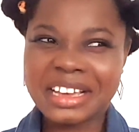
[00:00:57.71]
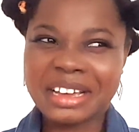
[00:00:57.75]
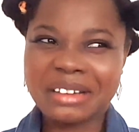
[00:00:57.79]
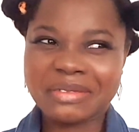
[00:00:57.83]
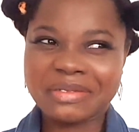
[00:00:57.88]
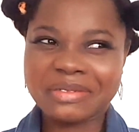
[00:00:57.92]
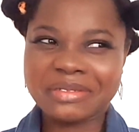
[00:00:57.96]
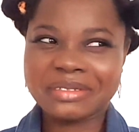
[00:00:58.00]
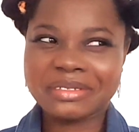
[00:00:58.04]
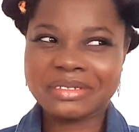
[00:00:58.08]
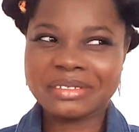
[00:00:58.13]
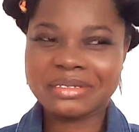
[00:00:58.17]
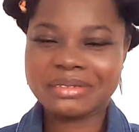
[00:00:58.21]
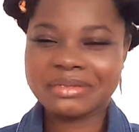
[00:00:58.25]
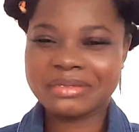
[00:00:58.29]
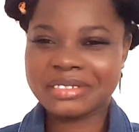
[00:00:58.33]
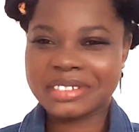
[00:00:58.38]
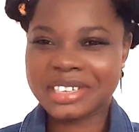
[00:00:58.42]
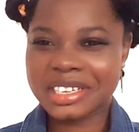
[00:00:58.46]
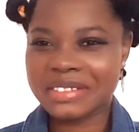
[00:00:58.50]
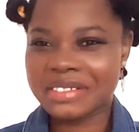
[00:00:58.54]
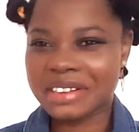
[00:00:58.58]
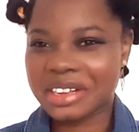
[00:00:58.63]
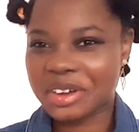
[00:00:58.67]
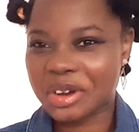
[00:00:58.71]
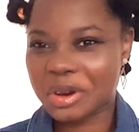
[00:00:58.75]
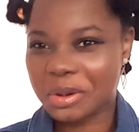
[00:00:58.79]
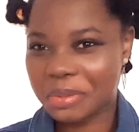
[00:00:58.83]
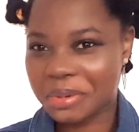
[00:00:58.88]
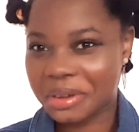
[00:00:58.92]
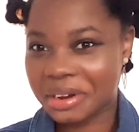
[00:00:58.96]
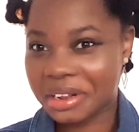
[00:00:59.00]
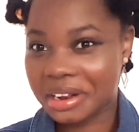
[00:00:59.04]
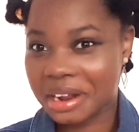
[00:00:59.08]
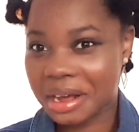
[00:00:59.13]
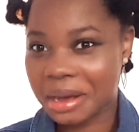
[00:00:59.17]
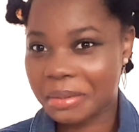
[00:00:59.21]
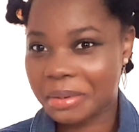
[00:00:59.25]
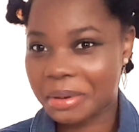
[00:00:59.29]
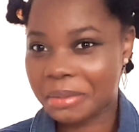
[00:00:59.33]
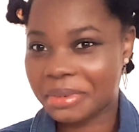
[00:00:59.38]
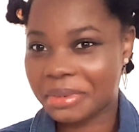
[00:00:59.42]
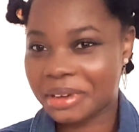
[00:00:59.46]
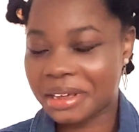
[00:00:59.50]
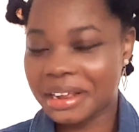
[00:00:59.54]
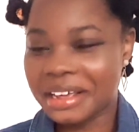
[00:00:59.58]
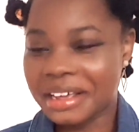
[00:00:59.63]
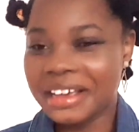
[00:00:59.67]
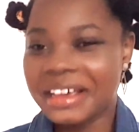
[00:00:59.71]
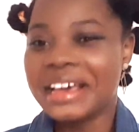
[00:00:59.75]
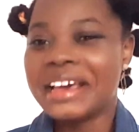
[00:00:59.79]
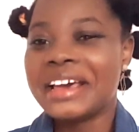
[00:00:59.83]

I've kind of like opened it up a bit.